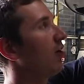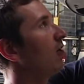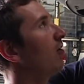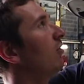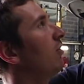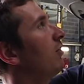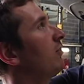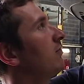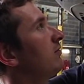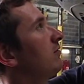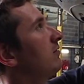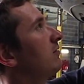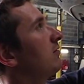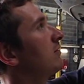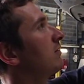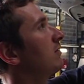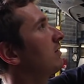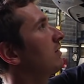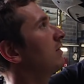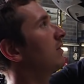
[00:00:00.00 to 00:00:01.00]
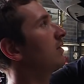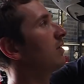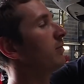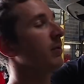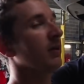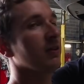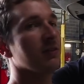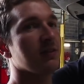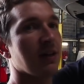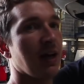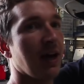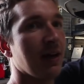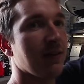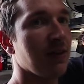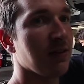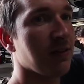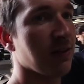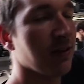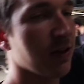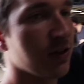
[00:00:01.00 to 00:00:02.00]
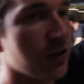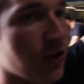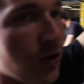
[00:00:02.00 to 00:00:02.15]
are all on the Bilstein. These are the